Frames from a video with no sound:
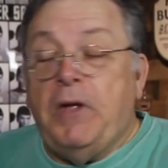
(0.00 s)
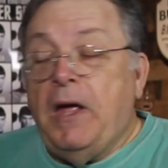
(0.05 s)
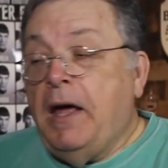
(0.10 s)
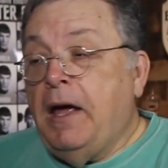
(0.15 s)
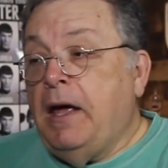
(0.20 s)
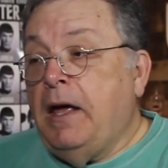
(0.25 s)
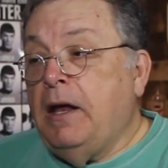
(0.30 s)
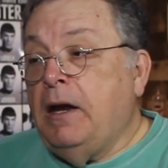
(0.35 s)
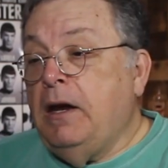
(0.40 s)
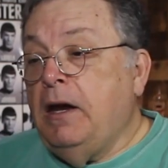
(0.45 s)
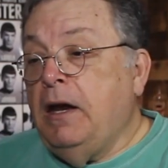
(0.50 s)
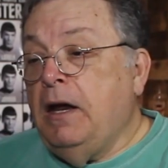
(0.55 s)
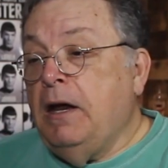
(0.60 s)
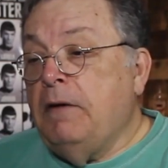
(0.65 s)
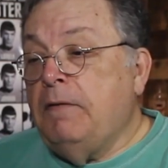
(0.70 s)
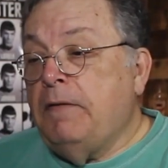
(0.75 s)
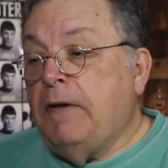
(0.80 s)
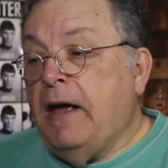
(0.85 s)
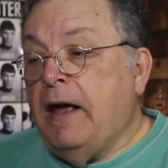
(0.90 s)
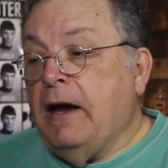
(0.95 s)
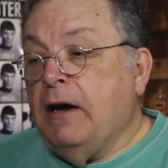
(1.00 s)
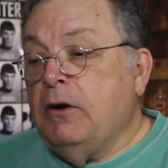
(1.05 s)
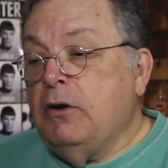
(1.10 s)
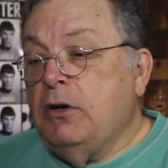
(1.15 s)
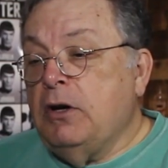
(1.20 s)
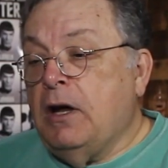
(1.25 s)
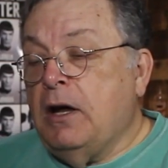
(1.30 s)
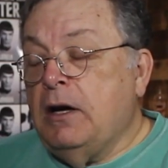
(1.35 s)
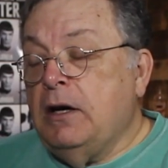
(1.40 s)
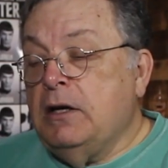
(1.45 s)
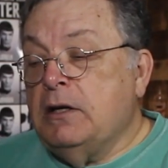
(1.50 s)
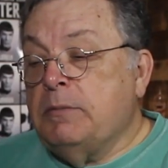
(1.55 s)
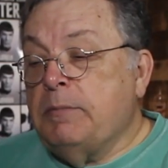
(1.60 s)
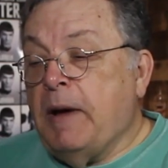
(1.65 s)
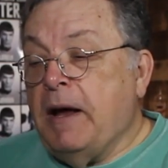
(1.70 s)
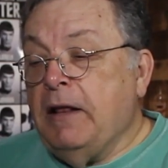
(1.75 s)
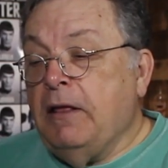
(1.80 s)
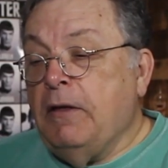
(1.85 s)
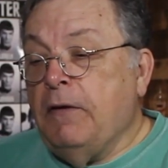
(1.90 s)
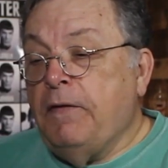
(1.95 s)
And in fact, uh,
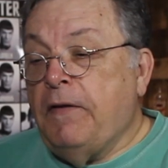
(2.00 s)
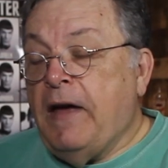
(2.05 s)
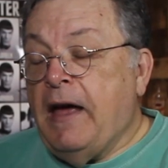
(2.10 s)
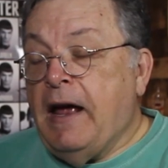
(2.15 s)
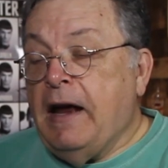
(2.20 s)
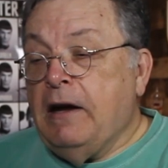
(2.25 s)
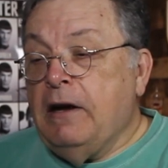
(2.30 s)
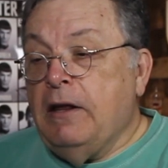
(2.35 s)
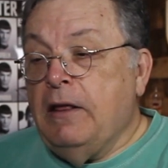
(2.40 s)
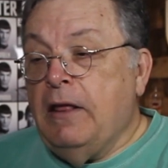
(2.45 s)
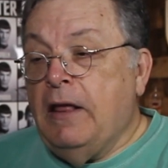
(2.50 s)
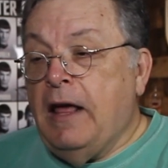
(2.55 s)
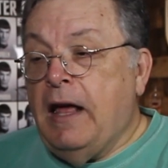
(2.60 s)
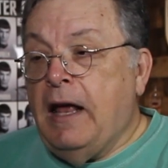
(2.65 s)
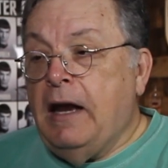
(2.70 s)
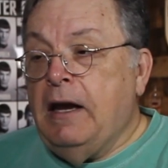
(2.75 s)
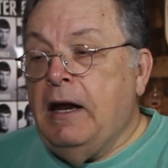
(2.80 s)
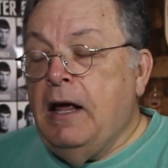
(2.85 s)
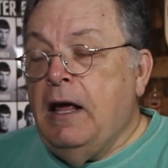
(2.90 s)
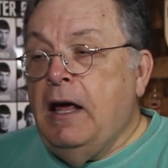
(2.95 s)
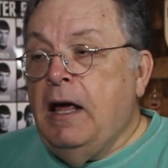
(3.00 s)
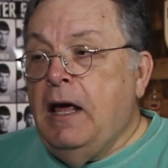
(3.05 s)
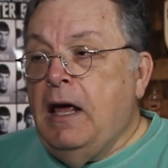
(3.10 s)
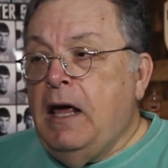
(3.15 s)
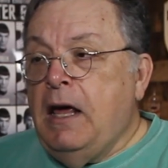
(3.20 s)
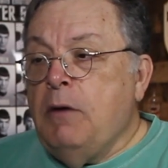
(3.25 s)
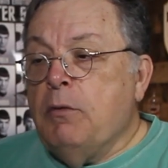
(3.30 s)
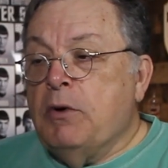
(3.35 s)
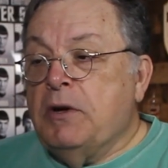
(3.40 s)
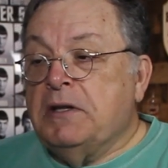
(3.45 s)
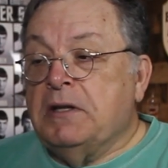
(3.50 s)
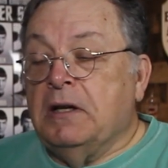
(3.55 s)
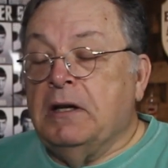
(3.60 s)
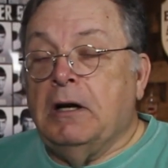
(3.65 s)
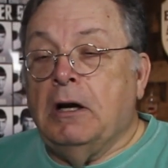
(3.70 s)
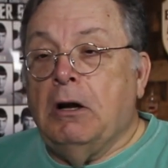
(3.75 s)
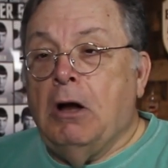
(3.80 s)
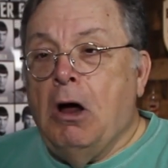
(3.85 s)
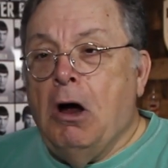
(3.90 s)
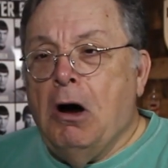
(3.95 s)
despite the fact that he was a
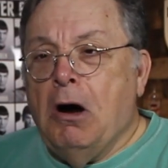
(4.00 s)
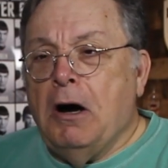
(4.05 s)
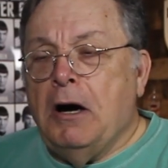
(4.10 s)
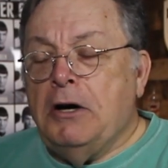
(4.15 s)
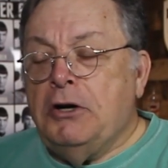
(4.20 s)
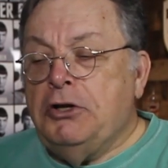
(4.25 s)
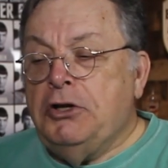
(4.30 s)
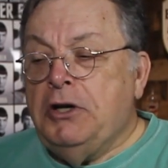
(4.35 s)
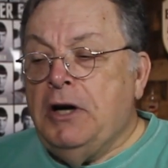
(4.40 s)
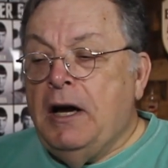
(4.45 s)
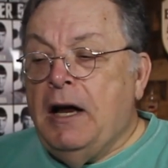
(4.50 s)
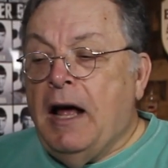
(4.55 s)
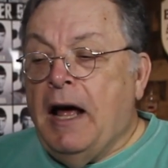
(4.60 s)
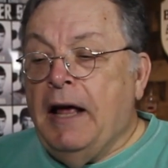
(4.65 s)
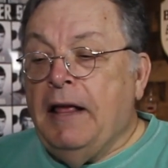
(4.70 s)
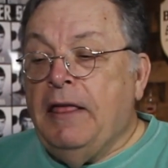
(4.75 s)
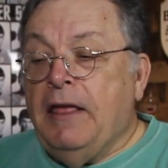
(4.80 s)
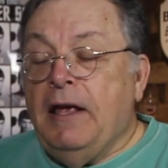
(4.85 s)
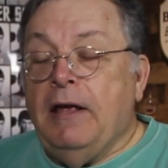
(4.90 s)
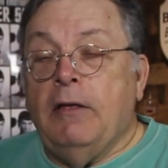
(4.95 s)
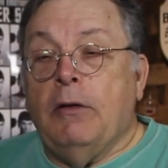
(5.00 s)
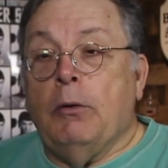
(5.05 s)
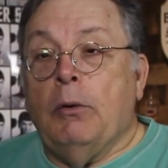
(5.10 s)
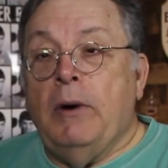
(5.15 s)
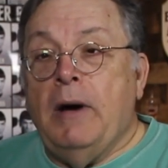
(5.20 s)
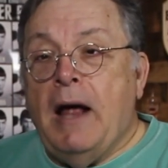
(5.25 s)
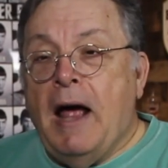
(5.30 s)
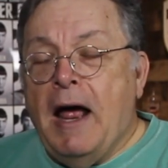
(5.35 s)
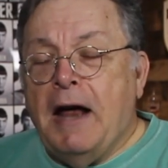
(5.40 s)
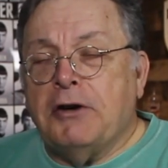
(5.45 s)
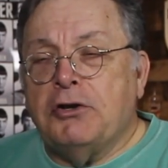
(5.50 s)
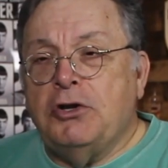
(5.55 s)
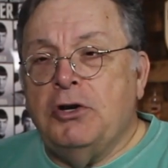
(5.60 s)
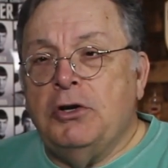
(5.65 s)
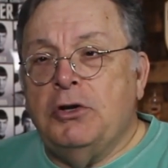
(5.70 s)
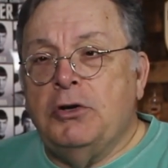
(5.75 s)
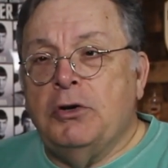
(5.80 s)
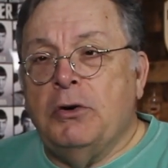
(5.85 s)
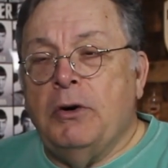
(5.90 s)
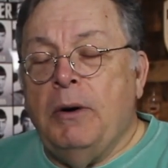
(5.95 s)
little harsh, I think the
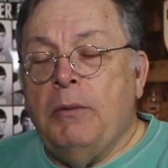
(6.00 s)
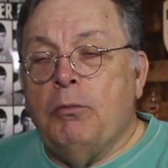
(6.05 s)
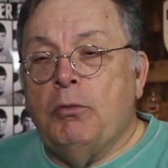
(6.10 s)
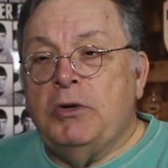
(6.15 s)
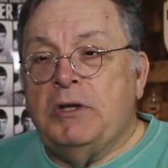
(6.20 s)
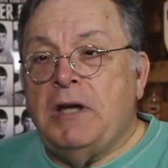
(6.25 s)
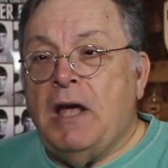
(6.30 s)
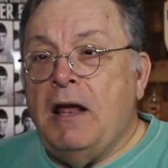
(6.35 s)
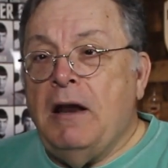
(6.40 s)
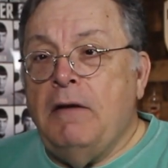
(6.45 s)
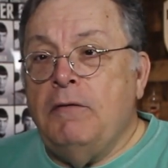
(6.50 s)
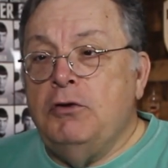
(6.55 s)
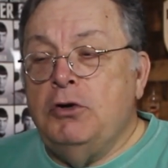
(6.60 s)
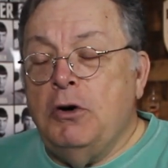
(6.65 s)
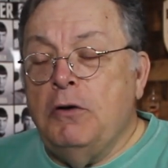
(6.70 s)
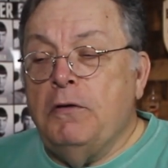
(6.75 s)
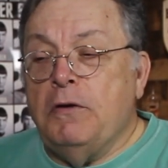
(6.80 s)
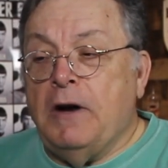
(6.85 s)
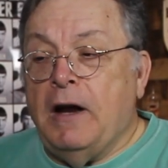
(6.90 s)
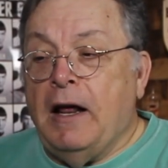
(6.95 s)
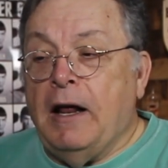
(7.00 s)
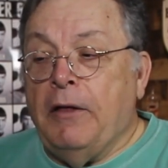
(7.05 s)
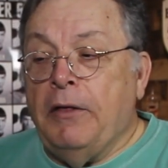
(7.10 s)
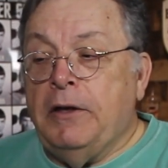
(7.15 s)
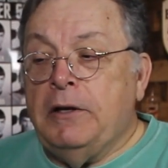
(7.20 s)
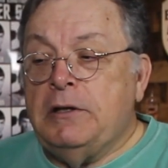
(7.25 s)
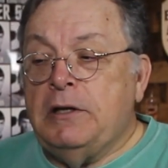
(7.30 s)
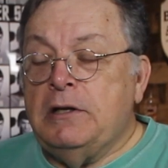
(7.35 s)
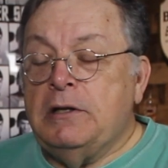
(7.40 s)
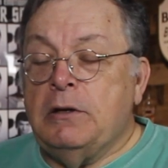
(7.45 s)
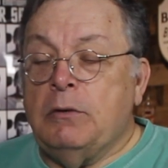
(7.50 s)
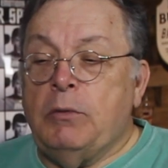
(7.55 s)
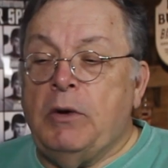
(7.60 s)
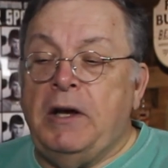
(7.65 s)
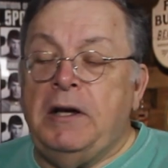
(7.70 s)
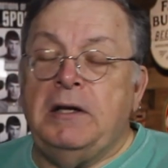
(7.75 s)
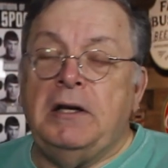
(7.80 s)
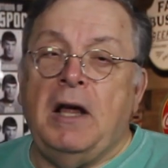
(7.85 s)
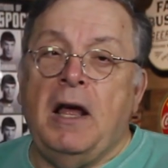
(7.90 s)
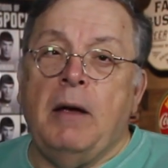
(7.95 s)
reaction to him was kind of juvenile. This is the
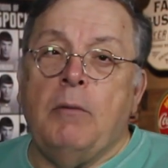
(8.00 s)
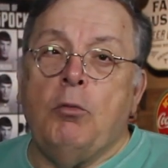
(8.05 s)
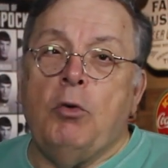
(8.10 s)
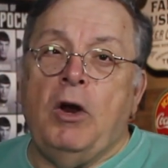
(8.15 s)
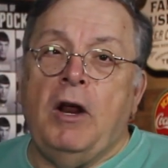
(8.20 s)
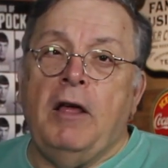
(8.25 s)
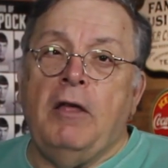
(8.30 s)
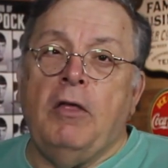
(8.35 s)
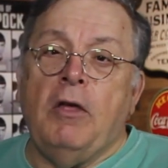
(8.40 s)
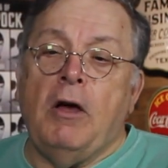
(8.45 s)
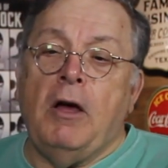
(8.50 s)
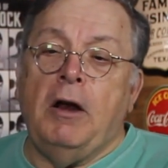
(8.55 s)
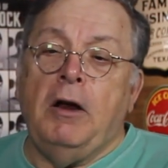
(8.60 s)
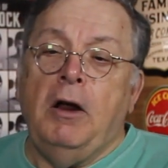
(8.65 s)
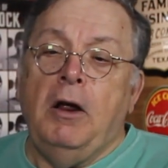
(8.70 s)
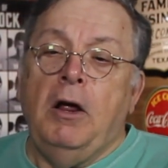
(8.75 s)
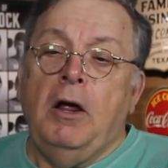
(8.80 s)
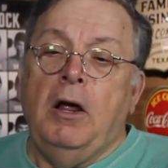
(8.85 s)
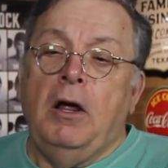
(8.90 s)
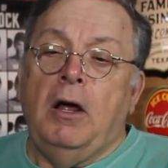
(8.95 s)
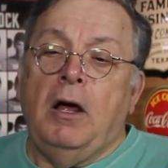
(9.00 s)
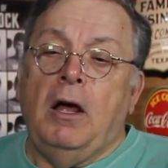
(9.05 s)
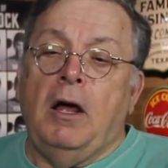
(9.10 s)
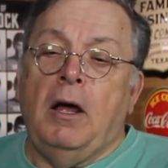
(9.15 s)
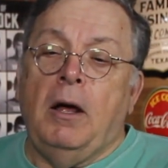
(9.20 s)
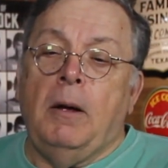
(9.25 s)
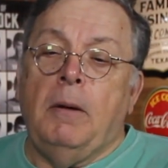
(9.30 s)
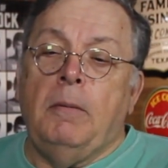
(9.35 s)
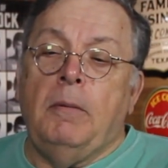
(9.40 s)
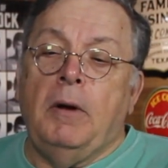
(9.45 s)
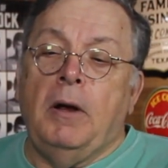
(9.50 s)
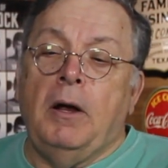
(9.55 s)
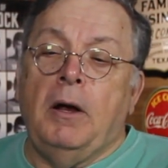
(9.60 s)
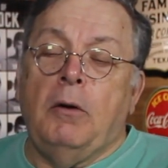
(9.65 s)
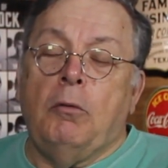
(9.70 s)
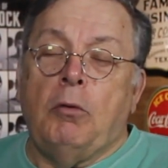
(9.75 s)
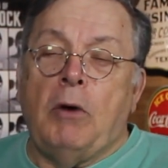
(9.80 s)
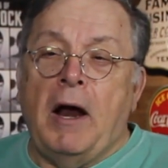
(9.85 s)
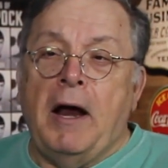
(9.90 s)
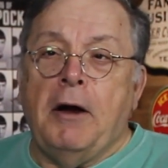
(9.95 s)
one time when I thought uh,
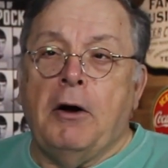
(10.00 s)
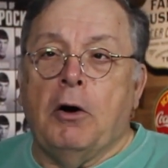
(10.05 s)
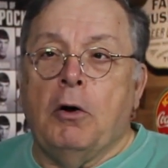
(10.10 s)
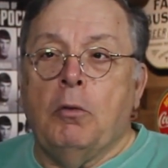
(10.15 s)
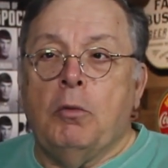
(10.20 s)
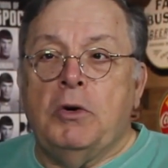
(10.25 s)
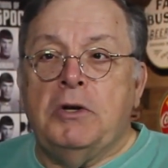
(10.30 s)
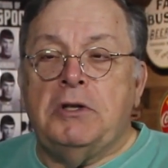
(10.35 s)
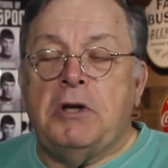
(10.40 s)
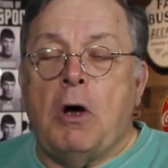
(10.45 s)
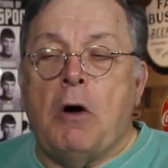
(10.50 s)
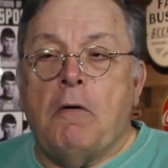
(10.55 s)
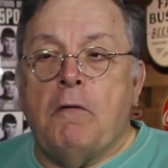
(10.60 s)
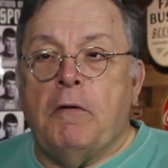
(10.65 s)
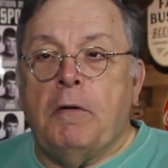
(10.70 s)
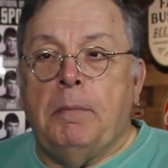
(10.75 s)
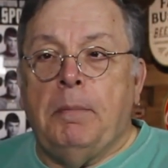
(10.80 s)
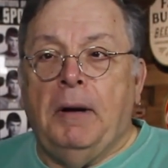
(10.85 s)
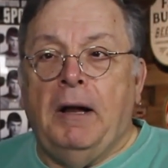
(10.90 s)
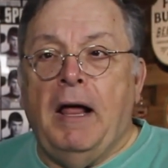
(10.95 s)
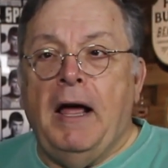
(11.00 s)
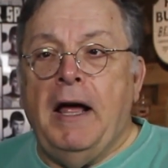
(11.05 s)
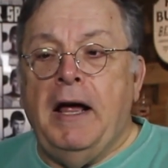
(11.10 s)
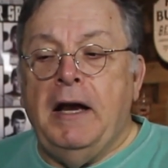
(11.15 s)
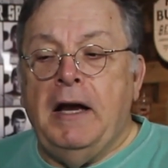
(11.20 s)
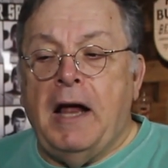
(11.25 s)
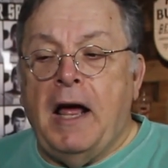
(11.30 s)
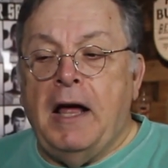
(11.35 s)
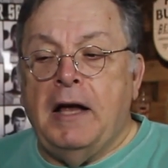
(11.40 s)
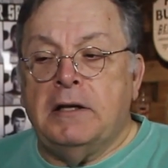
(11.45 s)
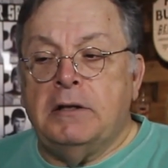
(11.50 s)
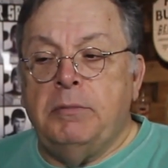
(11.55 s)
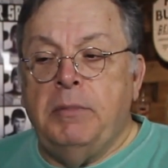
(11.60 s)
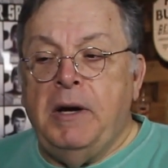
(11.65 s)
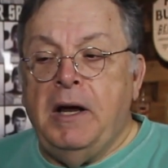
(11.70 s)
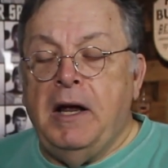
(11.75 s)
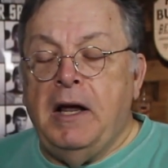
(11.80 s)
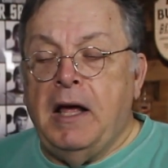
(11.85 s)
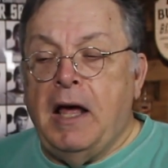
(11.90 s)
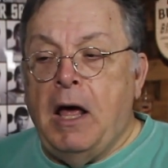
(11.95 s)
Riker was overplayed as
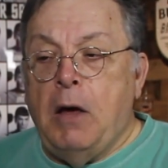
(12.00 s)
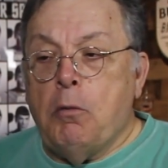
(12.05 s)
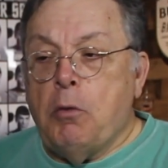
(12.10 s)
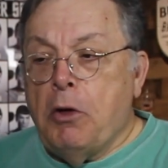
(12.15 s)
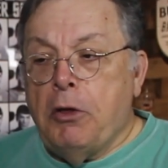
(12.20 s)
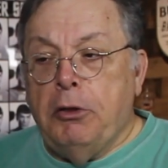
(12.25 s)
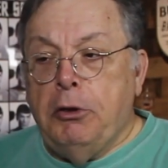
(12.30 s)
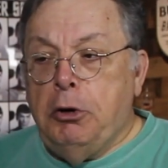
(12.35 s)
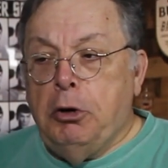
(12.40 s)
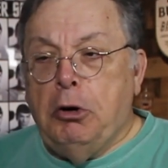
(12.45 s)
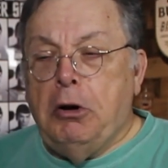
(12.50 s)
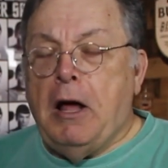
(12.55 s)
being a, well, you're